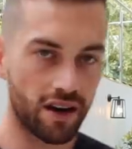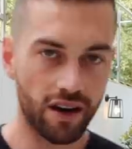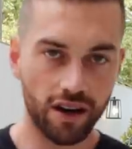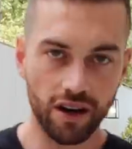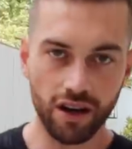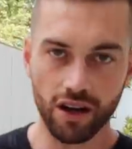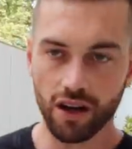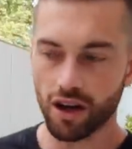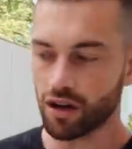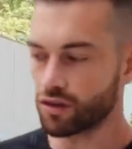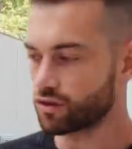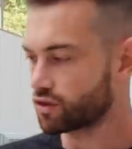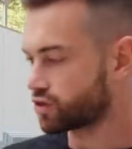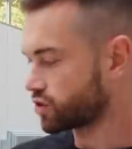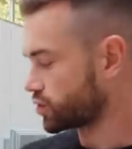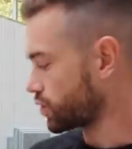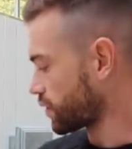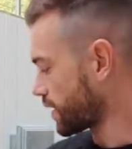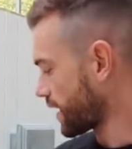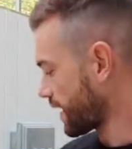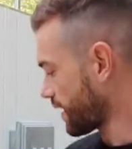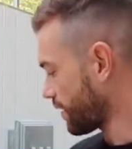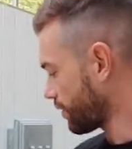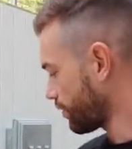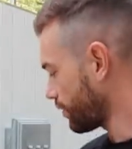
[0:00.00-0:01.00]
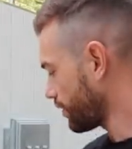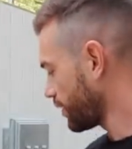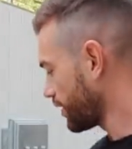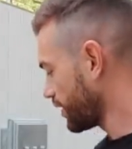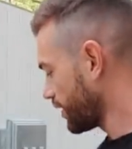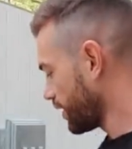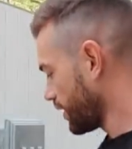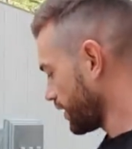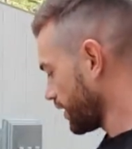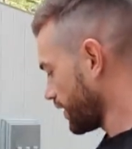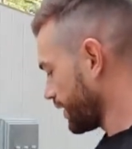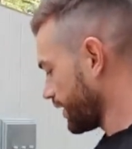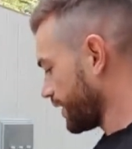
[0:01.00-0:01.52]
I'm gonna go and sort out
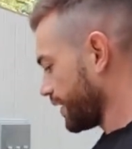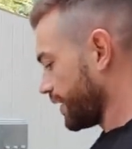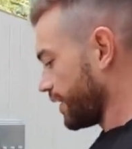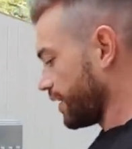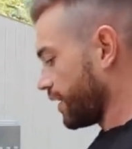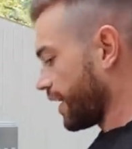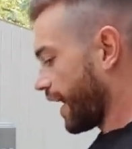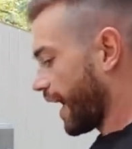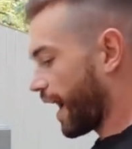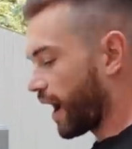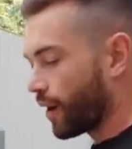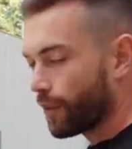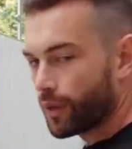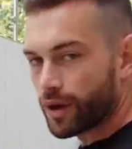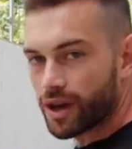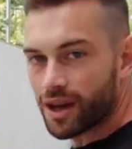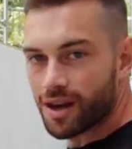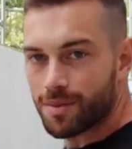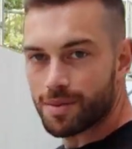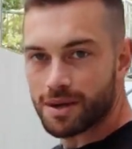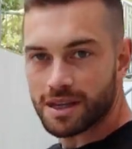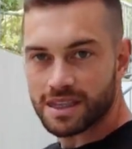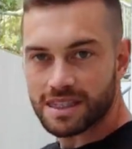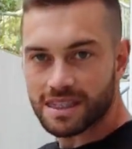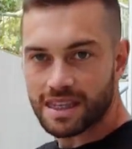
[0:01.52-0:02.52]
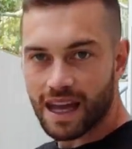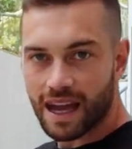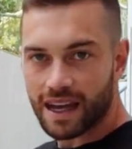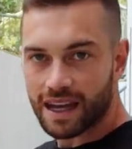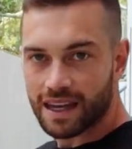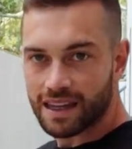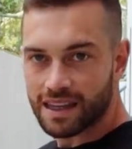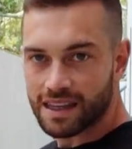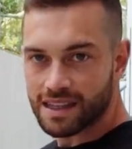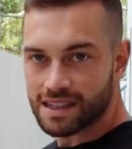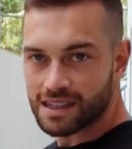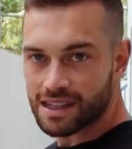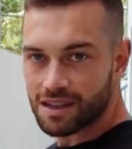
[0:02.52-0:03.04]
how we're going to be
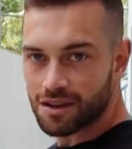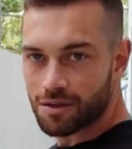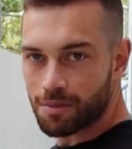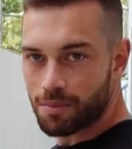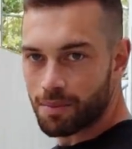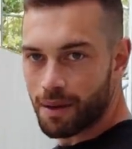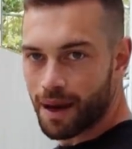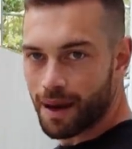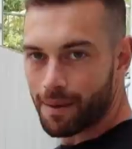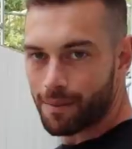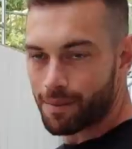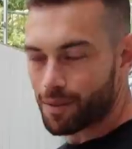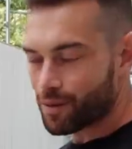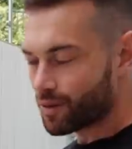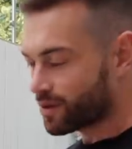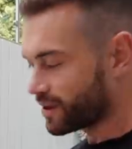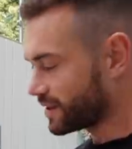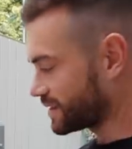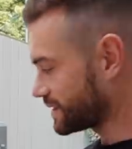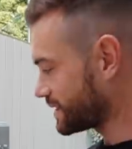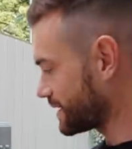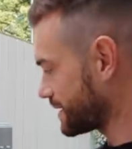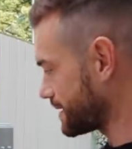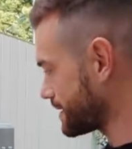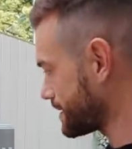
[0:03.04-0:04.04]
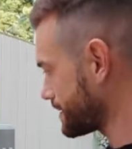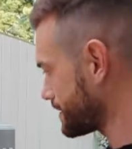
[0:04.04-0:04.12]
stacking these little bad boys.